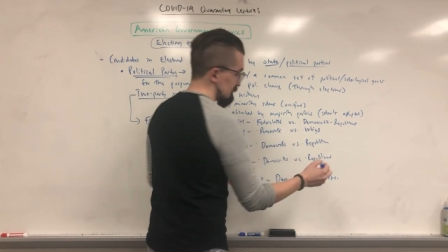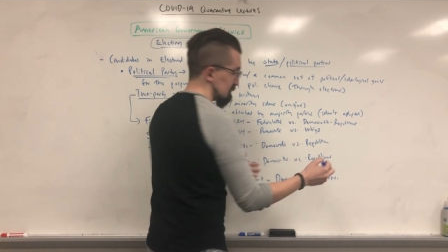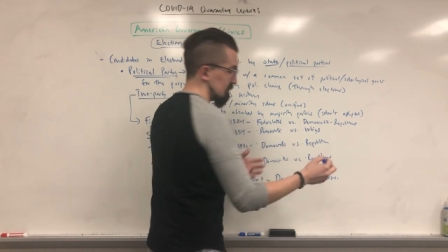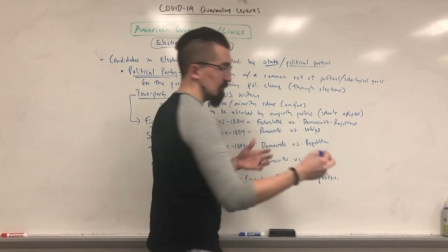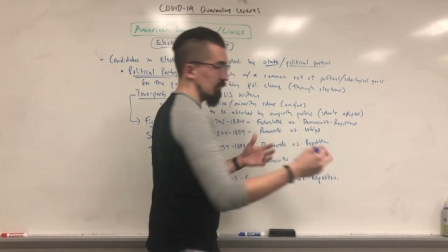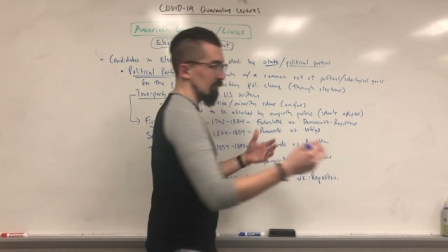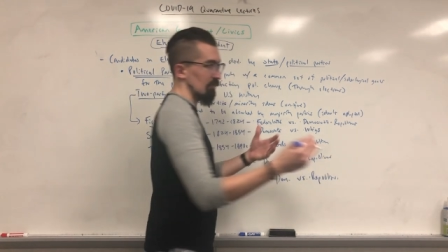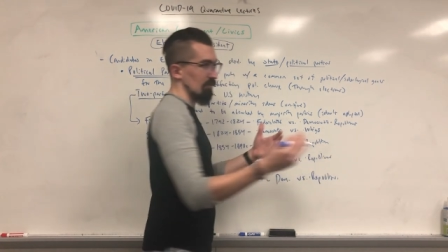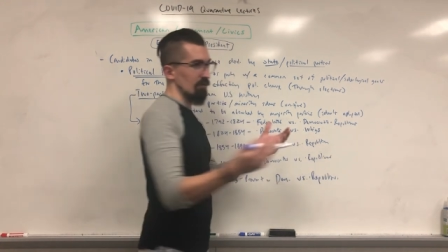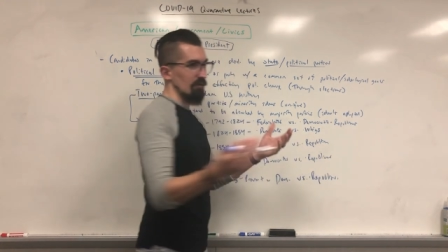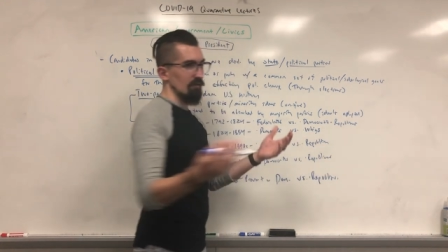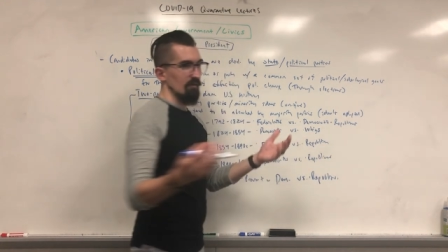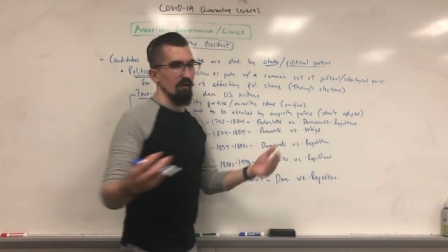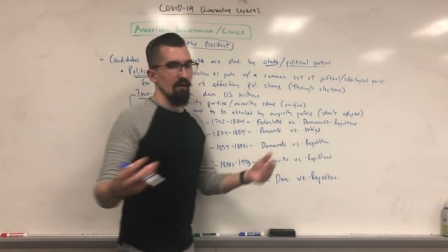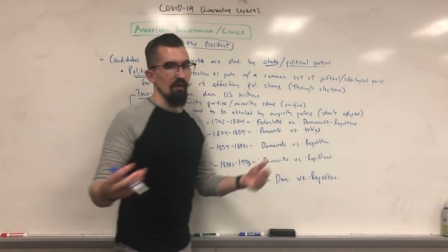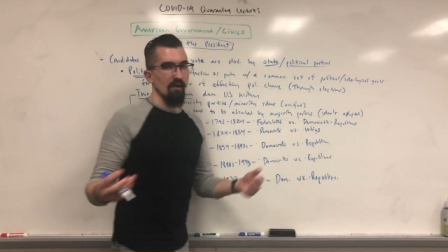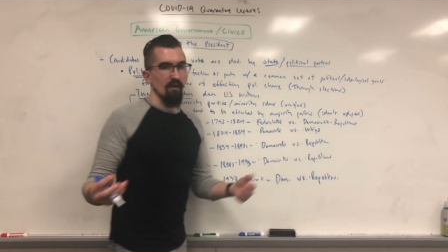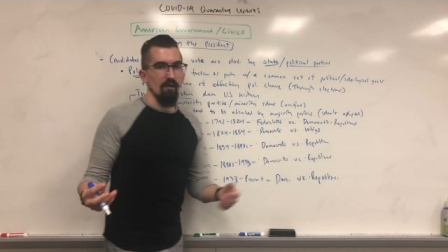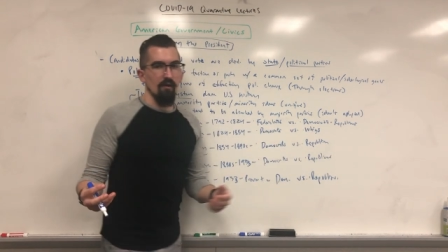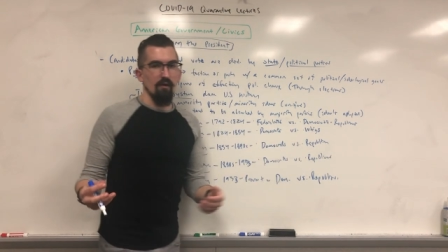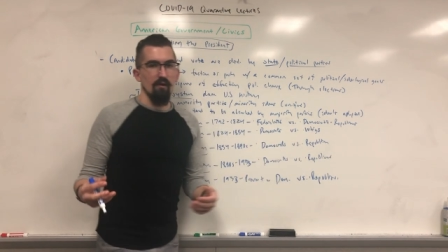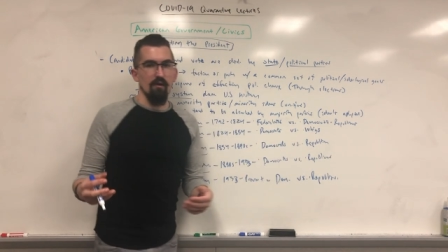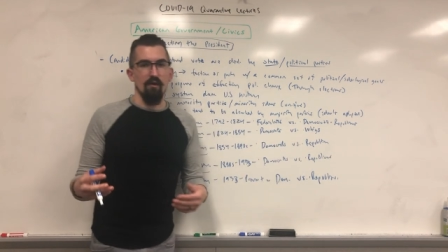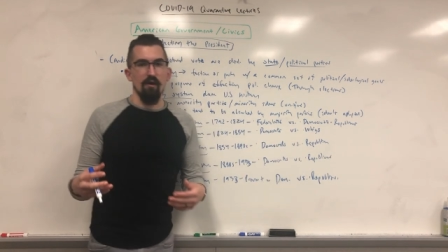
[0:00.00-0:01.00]
support
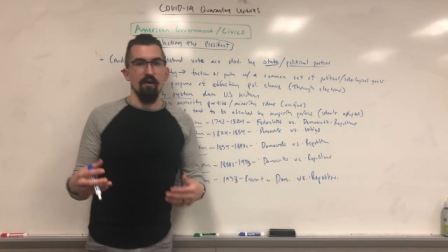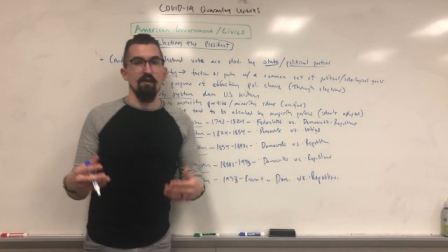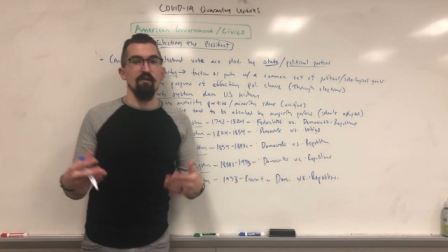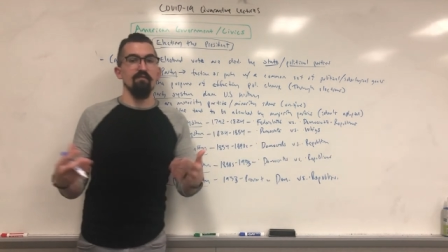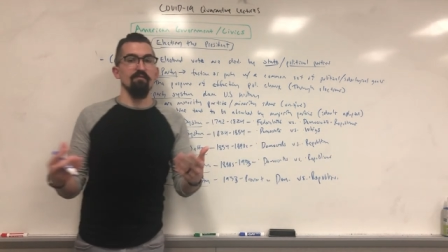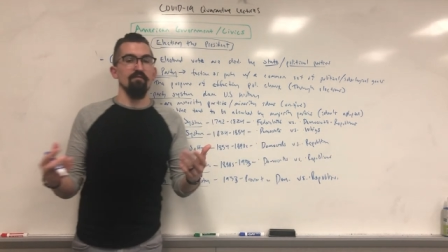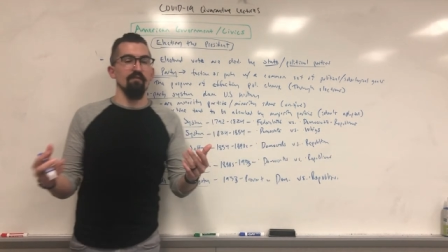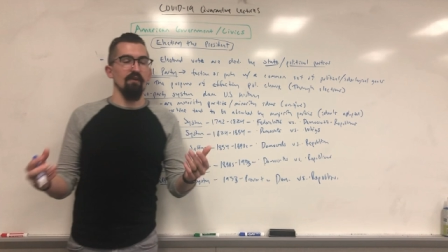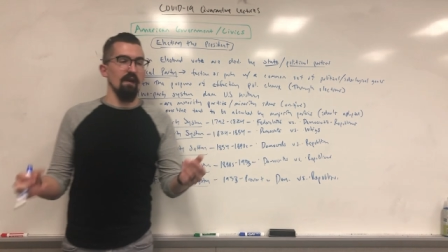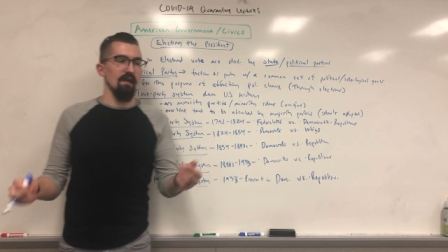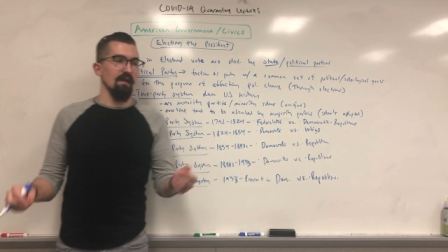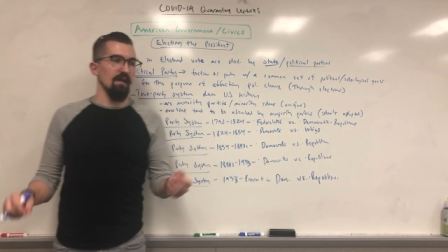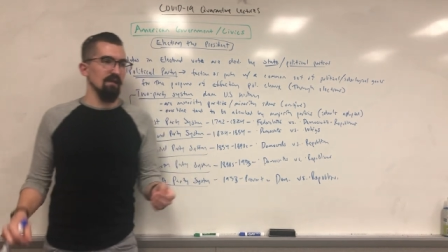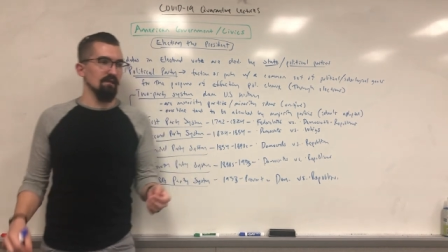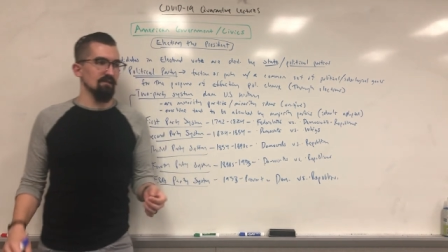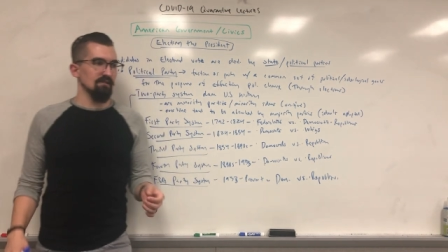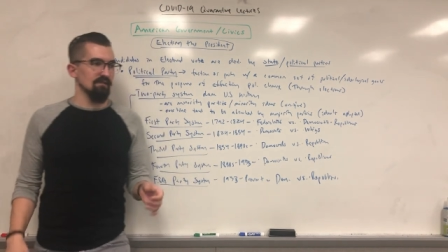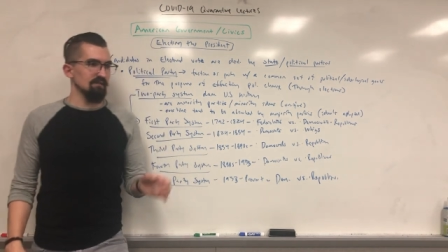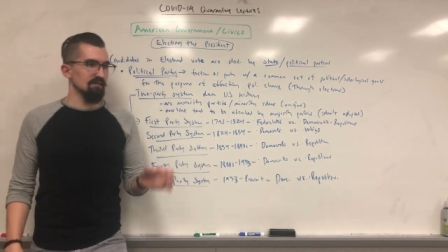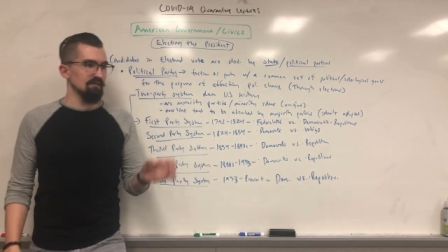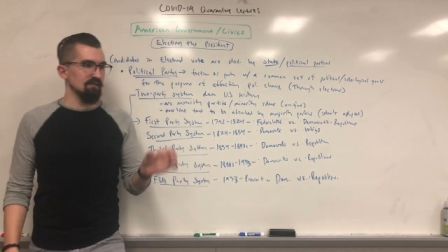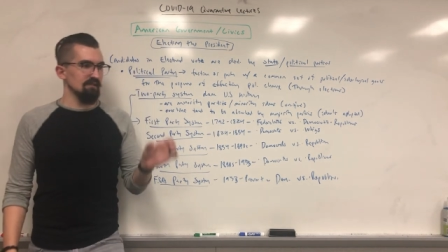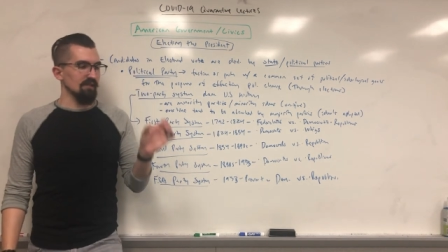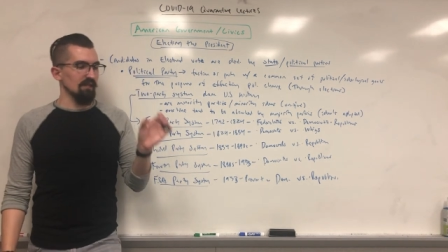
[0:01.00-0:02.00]
and
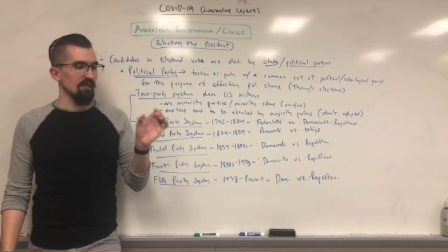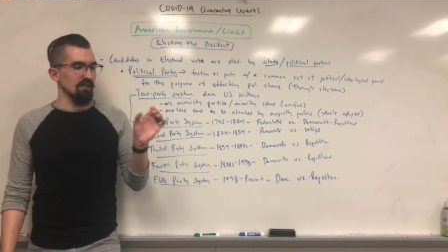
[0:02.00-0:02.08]
finances to